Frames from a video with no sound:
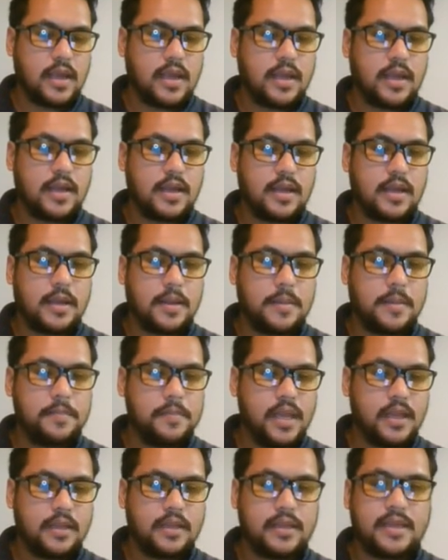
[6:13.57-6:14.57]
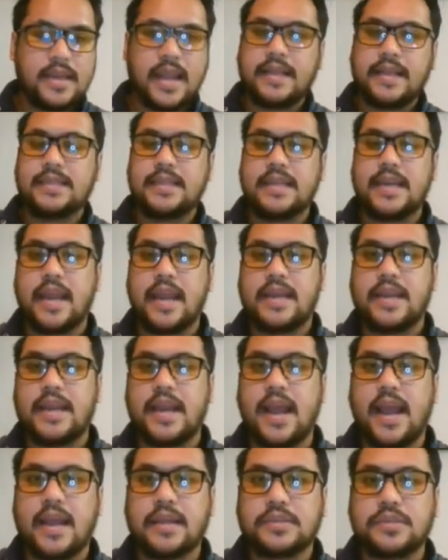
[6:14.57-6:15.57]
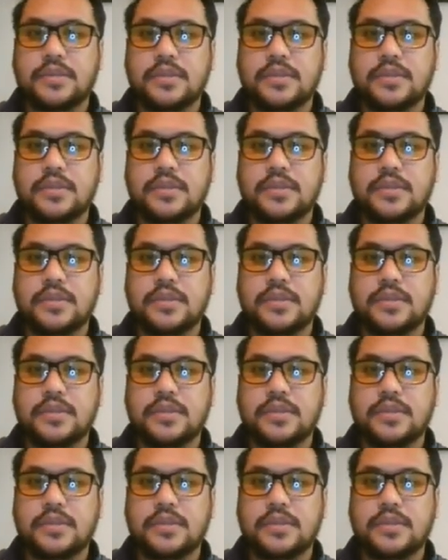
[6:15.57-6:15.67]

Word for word: um, $19.99.